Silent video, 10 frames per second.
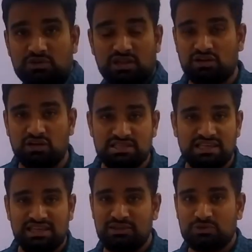you can
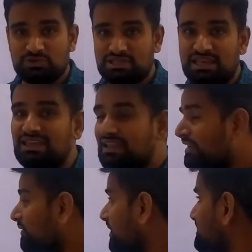easily
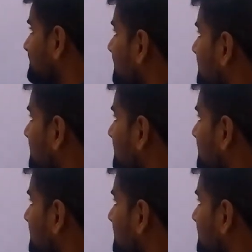see, right?